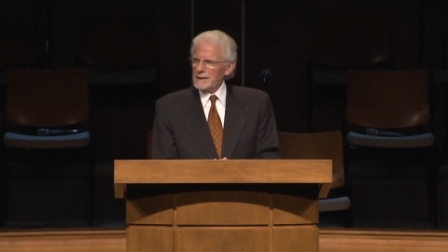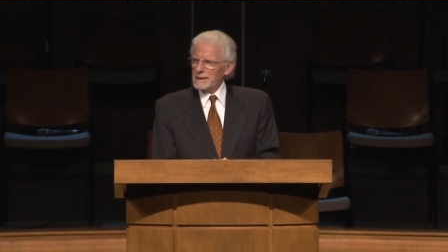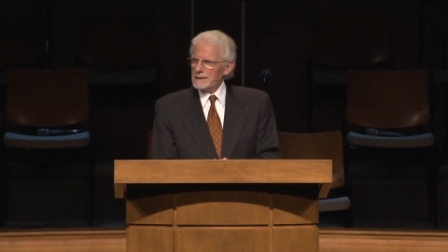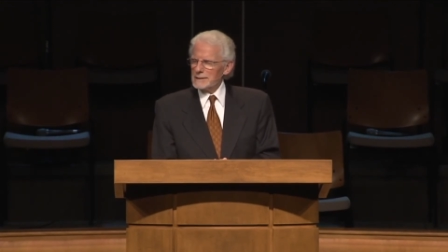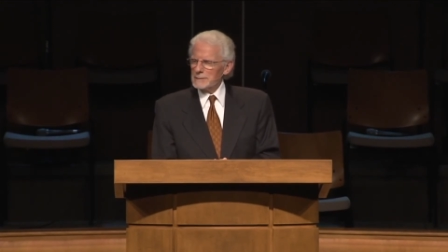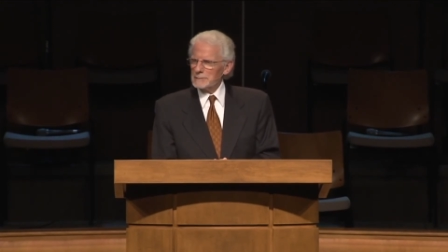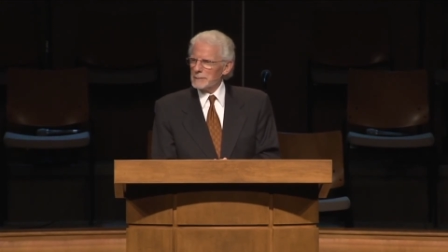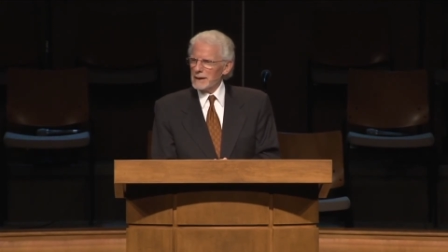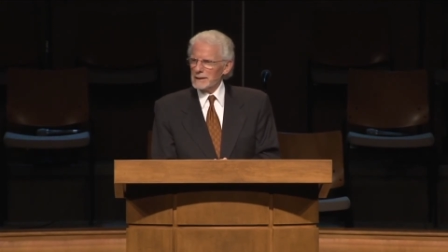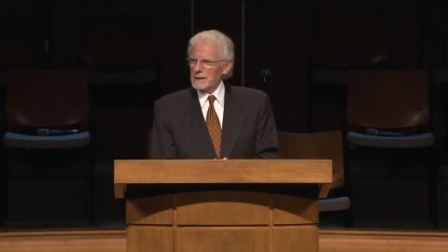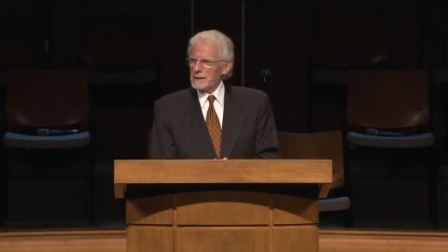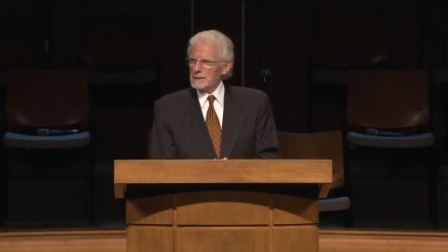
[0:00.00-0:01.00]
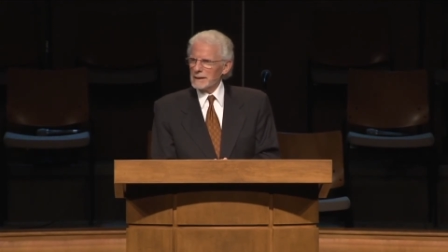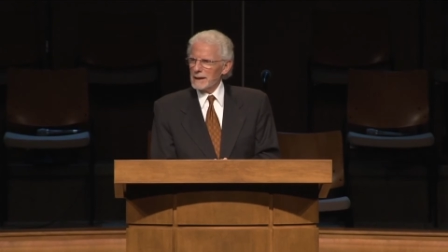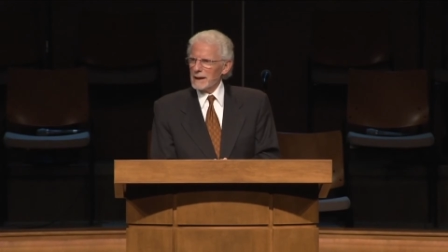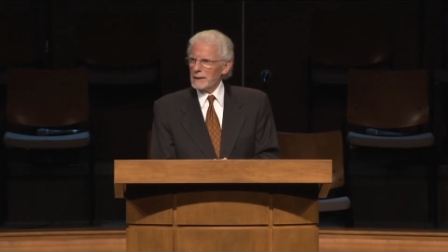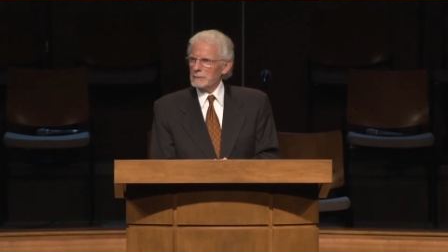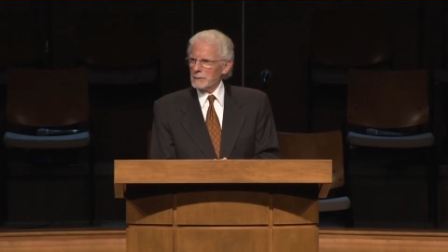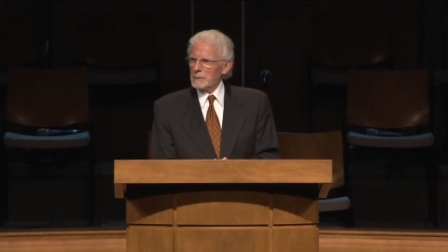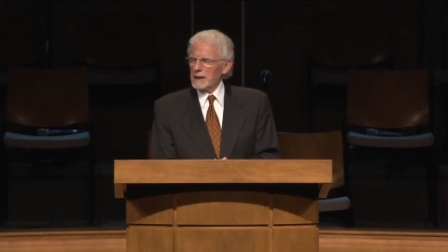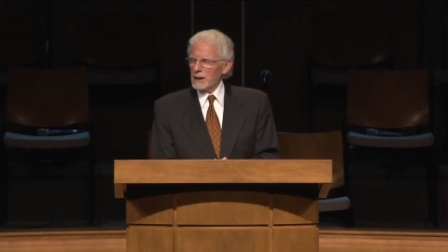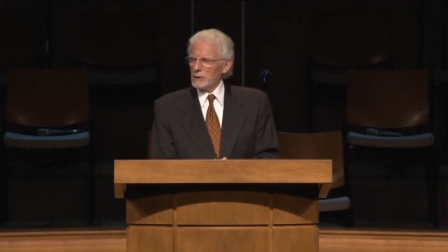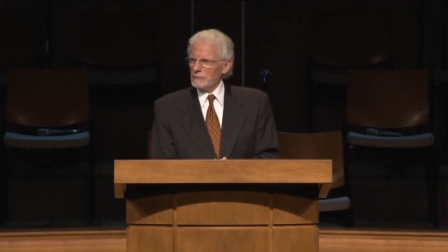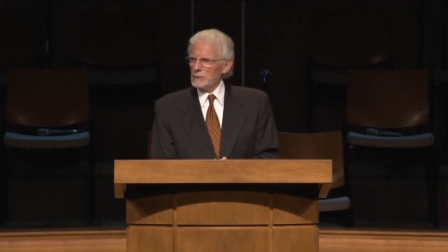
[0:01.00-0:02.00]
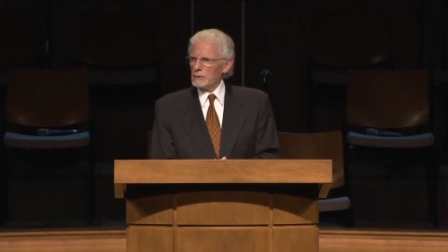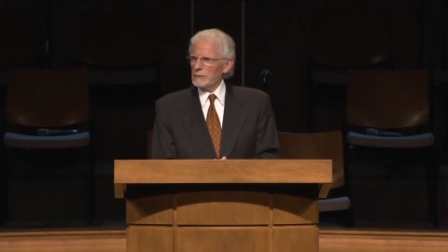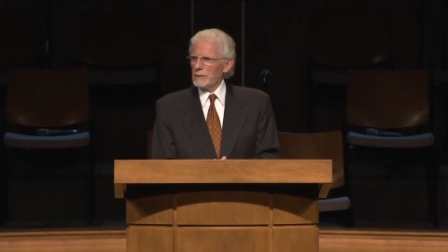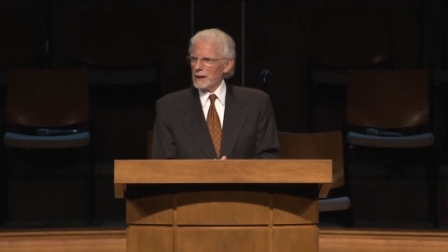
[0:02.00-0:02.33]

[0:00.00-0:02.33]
Um, but I want to be careful